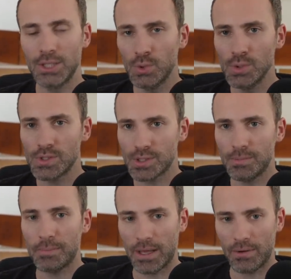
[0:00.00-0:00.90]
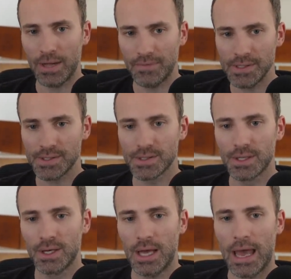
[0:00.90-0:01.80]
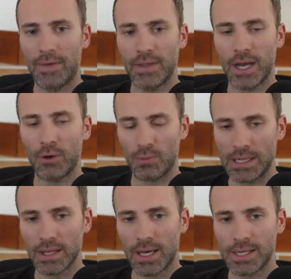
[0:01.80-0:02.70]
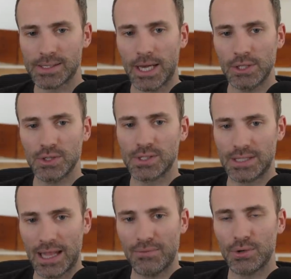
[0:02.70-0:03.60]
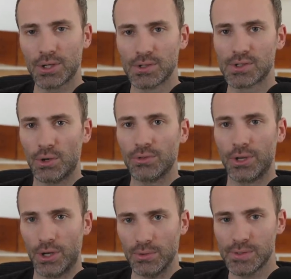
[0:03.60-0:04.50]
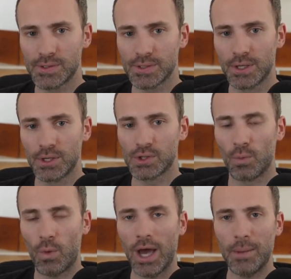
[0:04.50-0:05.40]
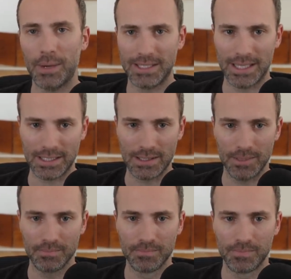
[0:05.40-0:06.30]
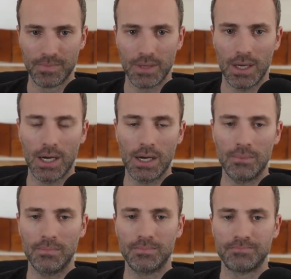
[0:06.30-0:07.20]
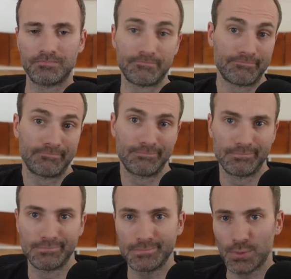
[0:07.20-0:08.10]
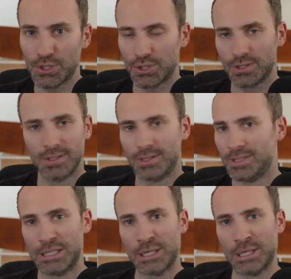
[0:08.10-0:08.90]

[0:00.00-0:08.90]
I used to be better at this, and then I realized I just never consult the notes. So why am I taking them? Um, which